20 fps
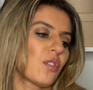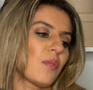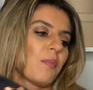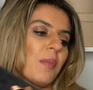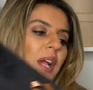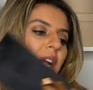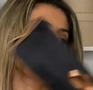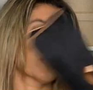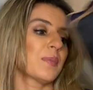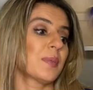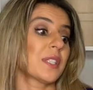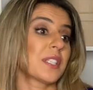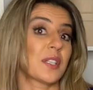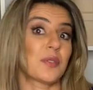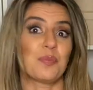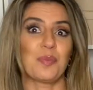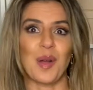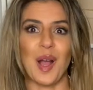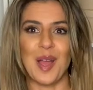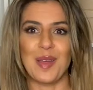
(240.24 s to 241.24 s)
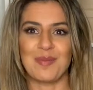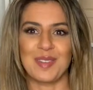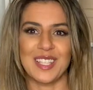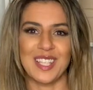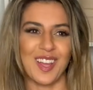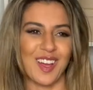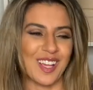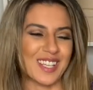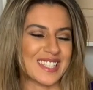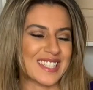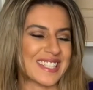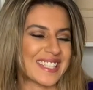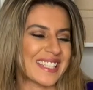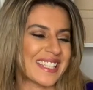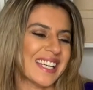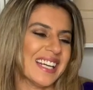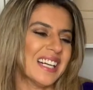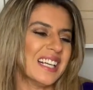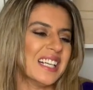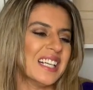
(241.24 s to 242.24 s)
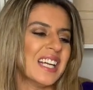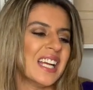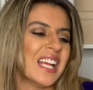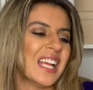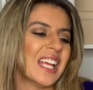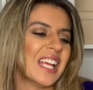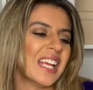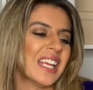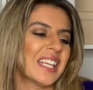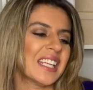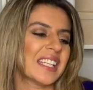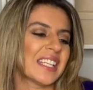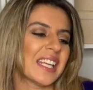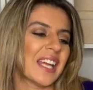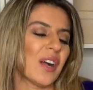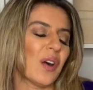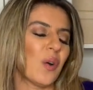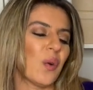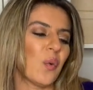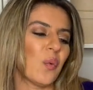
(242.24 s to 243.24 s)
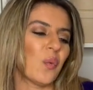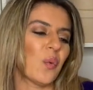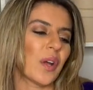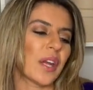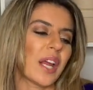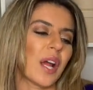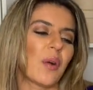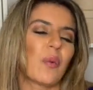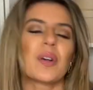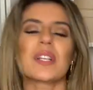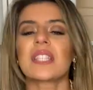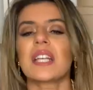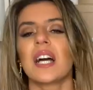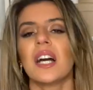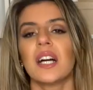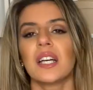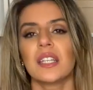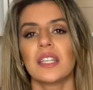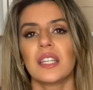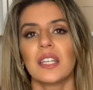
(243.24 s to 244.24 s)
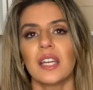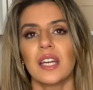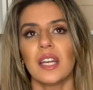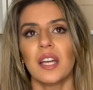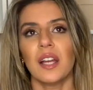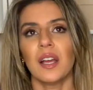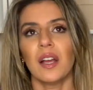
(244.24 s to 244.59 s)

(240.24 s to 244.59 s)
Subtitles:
my husband did buy me last year. Now, when I was unboxing